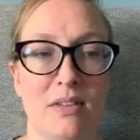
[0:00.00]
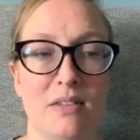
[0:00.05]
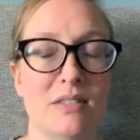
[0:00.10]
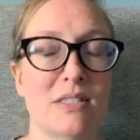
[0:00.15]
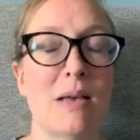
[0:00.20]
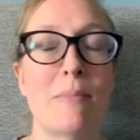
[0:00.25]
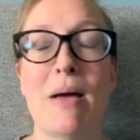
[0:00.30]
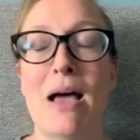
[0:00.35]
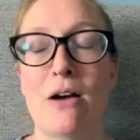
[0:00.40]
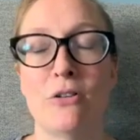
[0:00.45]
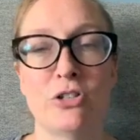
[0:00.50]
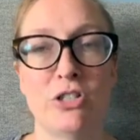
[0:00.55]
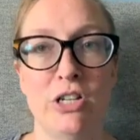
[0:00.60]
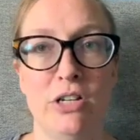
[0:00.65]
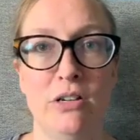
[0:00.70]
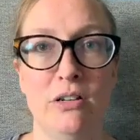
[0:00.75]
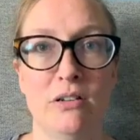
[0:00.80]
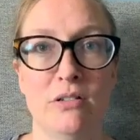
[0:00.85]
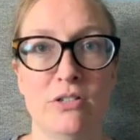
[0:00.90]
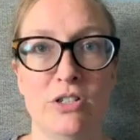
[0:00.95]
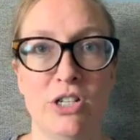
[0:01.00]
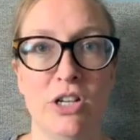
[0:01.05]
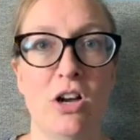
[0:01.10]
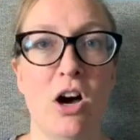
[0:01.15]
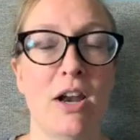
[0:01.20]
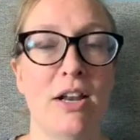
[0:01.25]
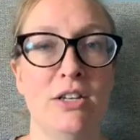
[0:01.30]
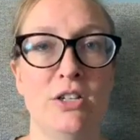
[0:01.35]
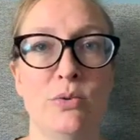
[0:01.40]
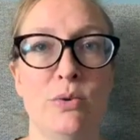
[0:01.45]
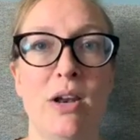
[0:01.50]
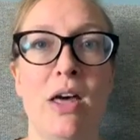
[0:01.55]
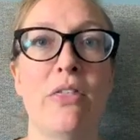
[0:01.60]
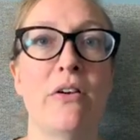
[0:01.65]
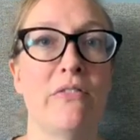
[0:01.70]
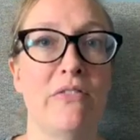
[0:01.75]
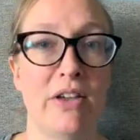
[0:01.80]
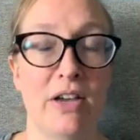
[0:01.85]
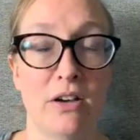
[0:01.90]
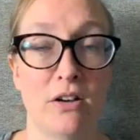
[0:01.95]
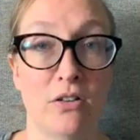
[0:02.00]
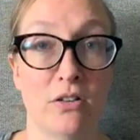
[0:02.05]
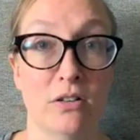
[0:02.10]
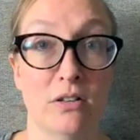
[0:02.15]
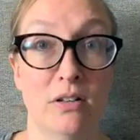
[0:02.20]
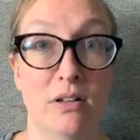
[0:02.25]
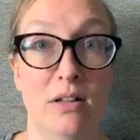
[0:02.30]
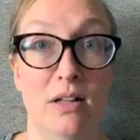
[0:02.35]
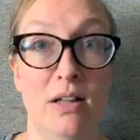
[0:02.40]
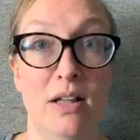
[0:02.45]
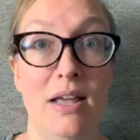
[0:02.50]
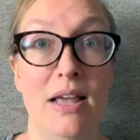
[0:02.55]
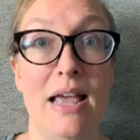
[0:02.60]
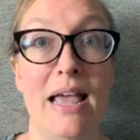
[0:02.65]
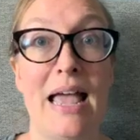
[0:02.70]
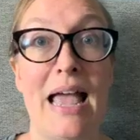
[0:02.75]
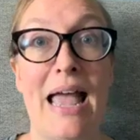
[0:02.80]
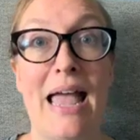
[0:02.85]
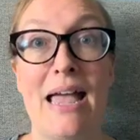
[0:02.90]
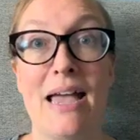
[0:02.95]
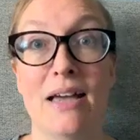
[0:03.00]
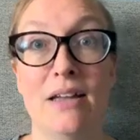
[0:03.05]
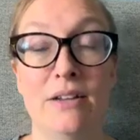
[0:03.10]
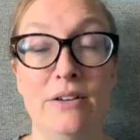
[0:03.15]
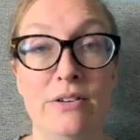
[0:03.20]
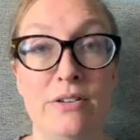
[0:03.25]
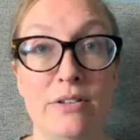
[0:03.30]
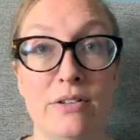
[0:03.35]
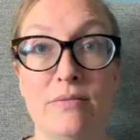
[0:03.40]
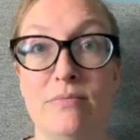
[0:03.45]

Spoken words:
Somehow she got into another vehicle. And